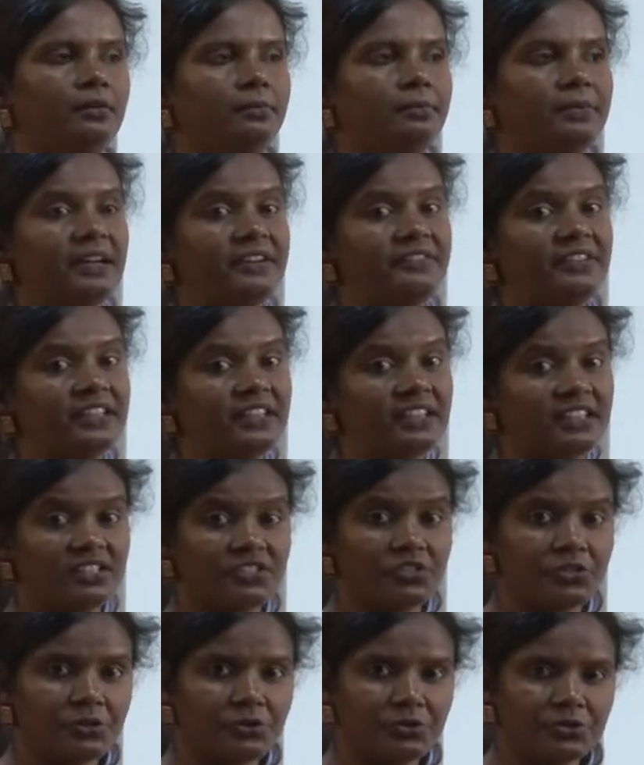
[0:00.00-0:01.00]
private
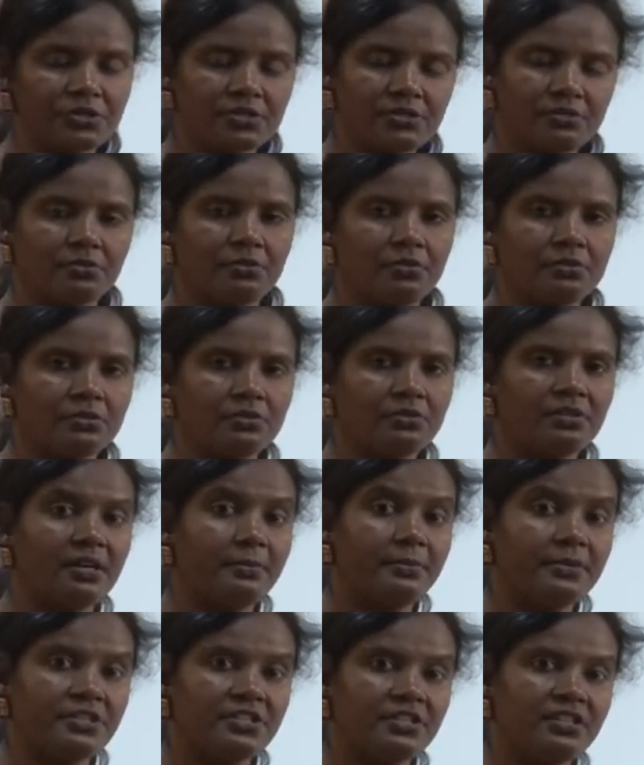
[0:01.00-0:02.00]
institutions also
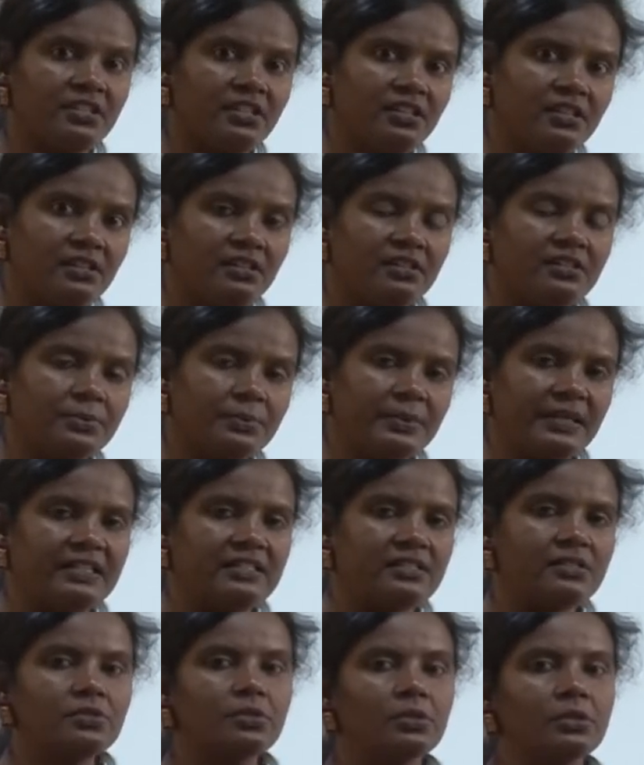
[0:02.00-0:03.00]
commercial
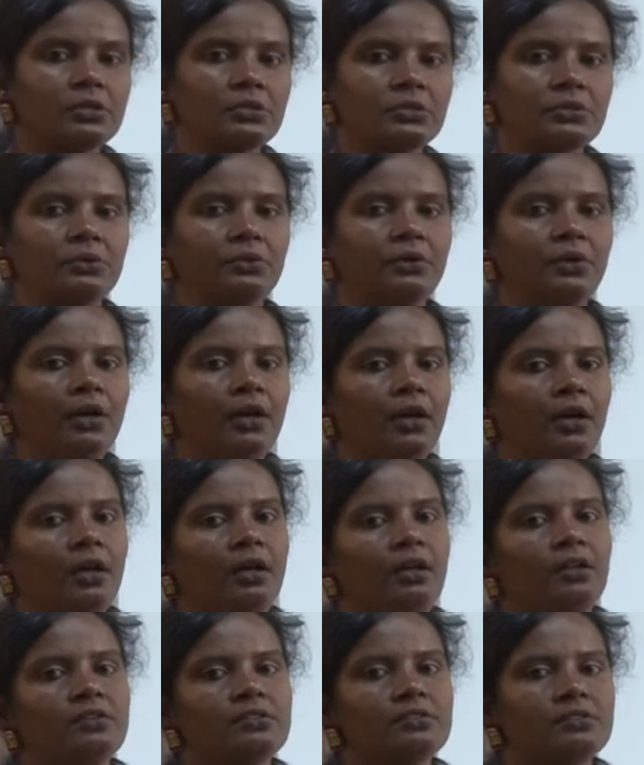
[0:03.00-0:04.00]
spaces also
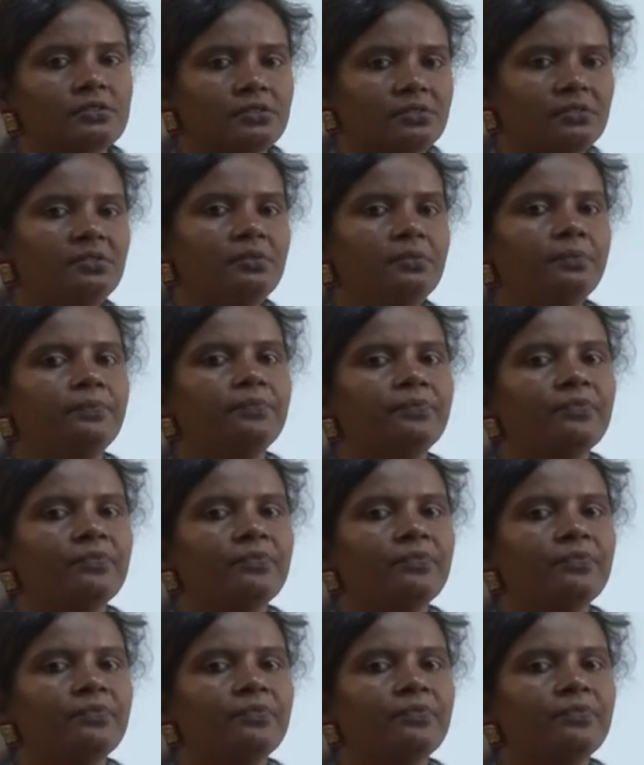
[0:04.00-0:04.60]
so